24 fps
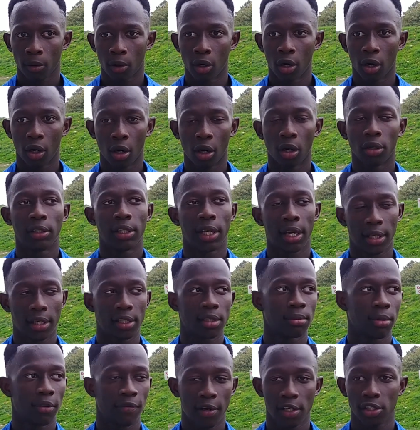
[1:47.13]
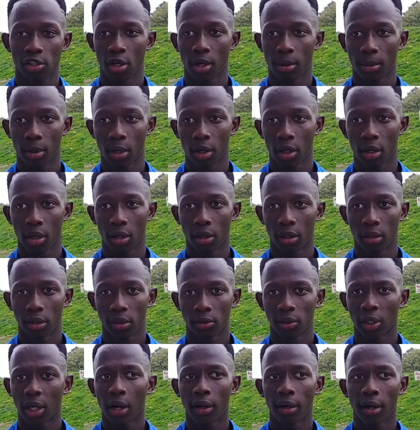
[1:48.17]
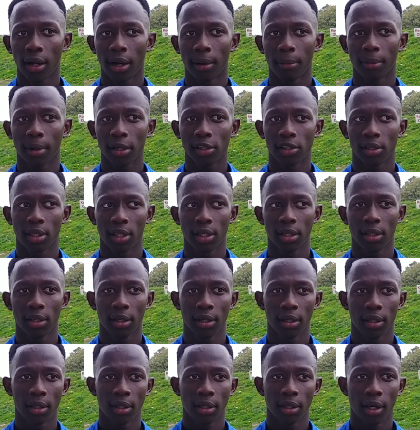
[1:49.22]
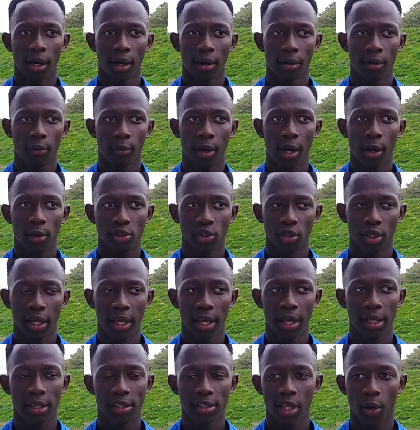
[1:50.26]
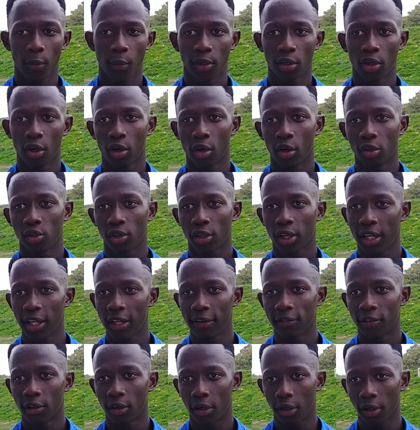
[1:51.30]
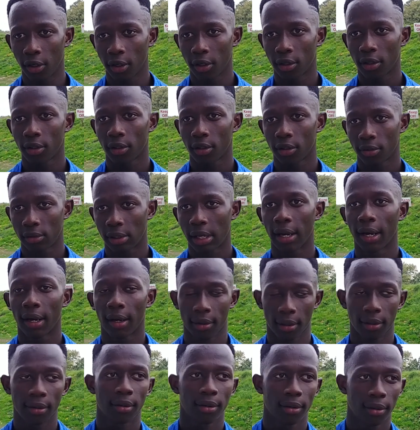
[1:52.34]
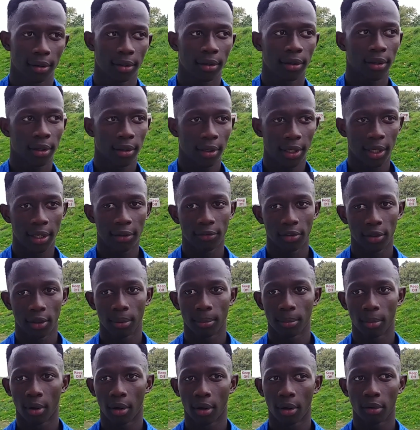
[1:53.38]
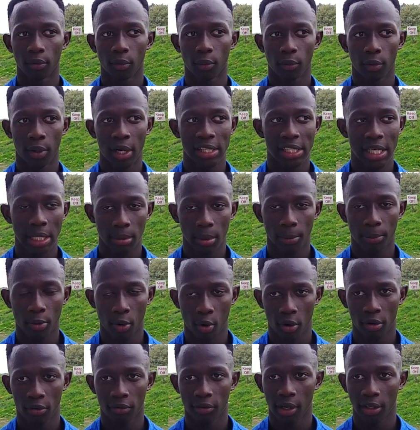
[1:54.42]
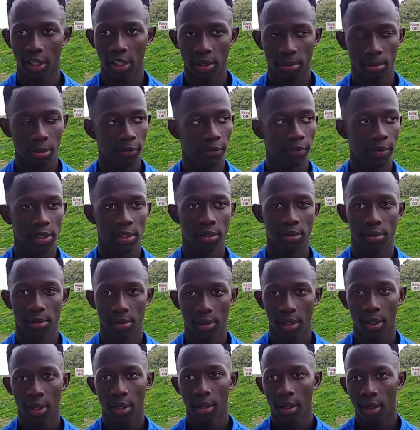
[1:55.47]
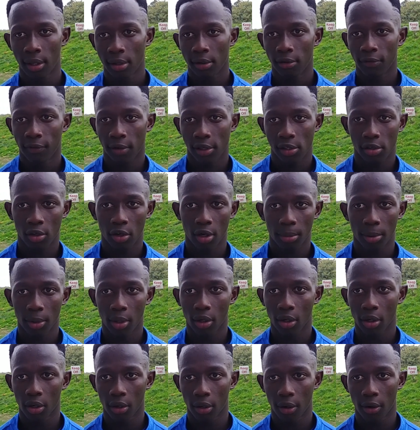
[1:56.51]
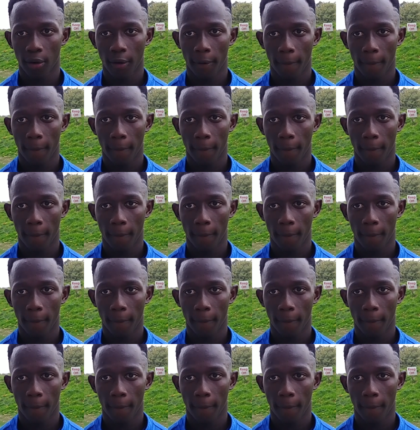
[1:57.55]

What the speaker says: On loan, yeah, this is my first club on loan. No, actually. When I was on the 18s, I went on loan to Clevedon. Yeah. Cleveland, but when I signed my pro contract, this is my first club on loan.